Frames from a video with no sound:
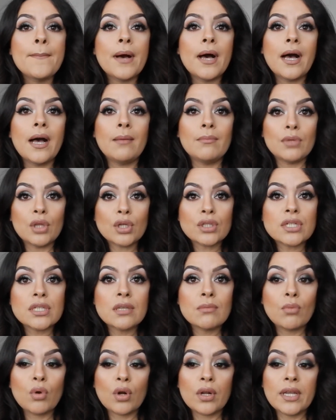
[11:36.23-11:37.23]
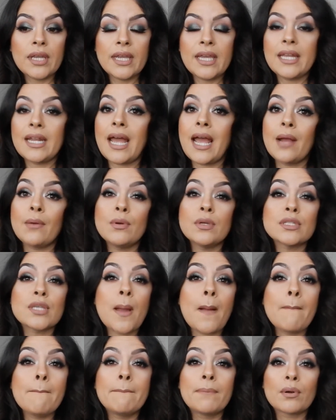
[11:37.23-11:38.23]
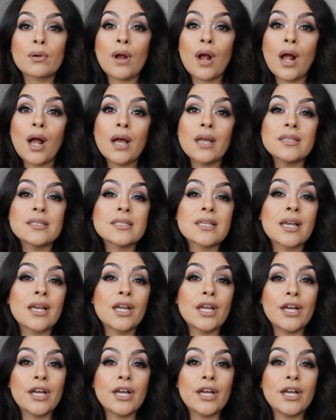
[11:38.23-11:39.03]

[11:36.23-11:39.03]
looked in the morning, and I was bronze